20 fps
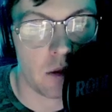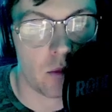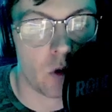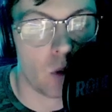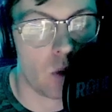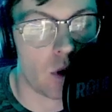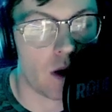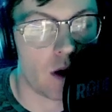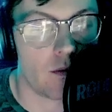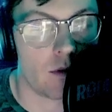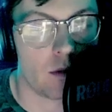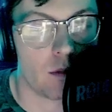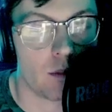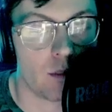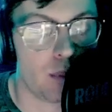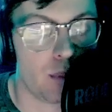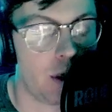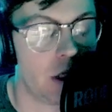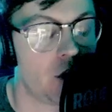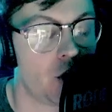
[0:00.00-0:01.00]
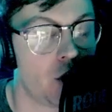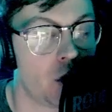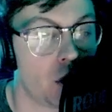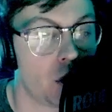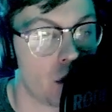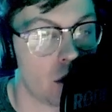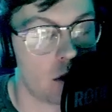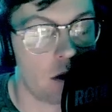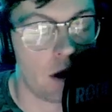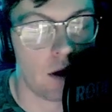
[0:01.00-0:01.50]
or whatever
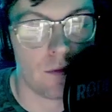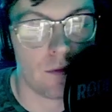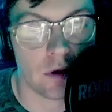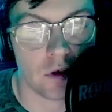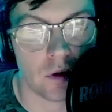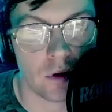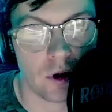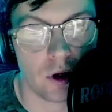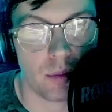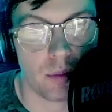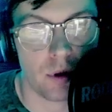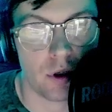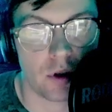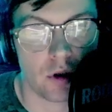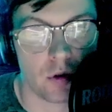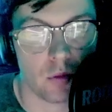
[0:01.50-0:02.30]
pitcher, FL Studio pitcher,